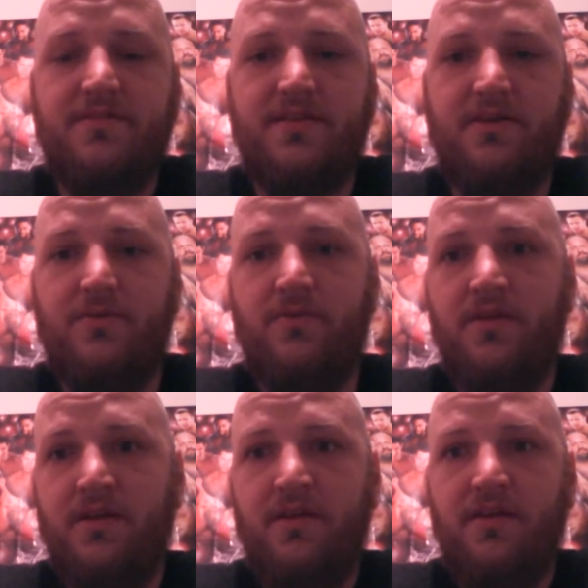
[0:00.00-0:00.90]
So
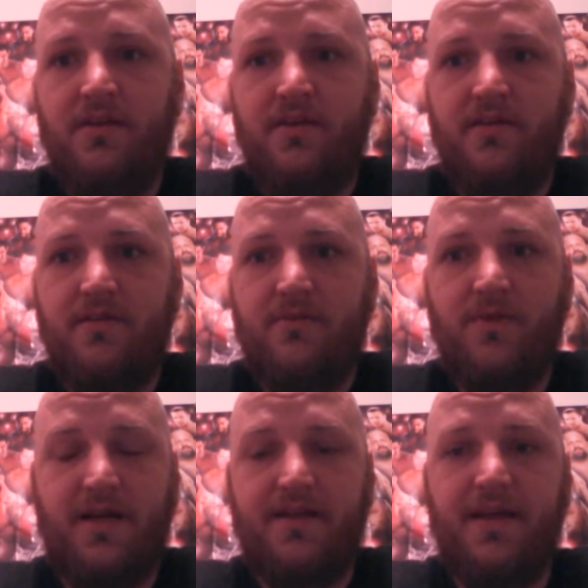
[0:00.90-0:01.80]

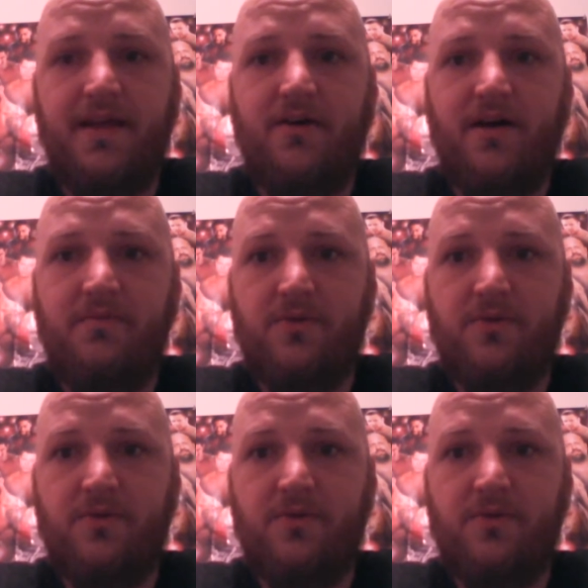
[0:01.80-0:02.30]
right now I'm